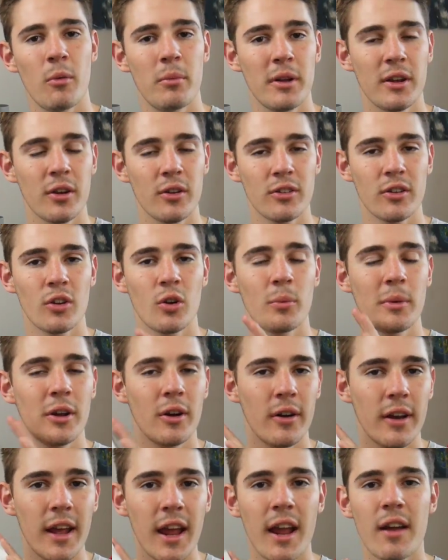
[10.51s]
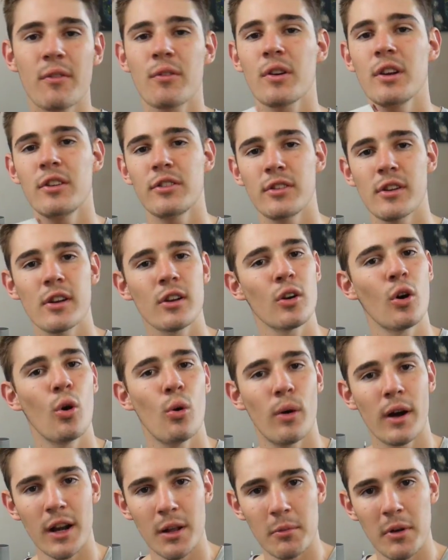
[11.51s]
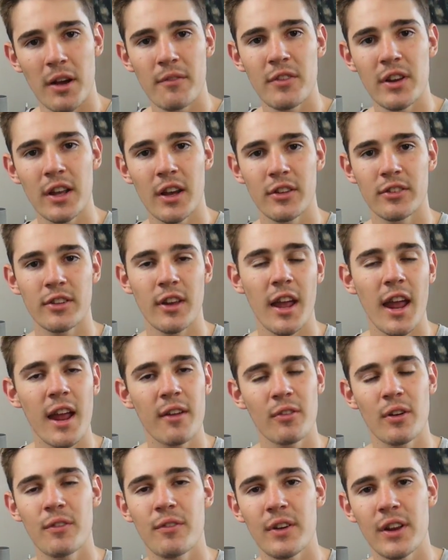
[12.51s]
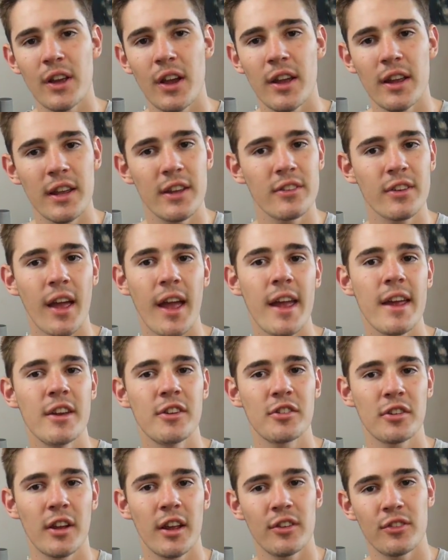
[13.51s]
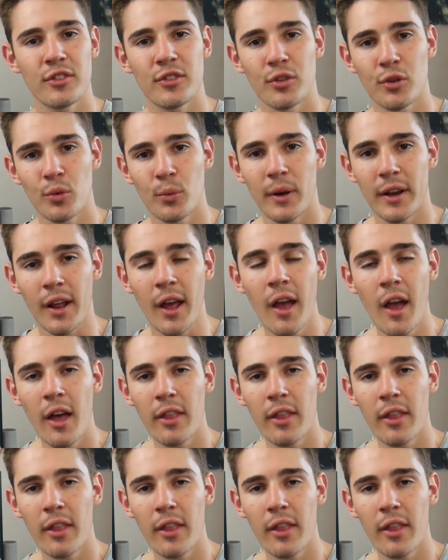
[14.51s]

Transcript: because it'll be on every single one of my videos, so every video is a chance to win.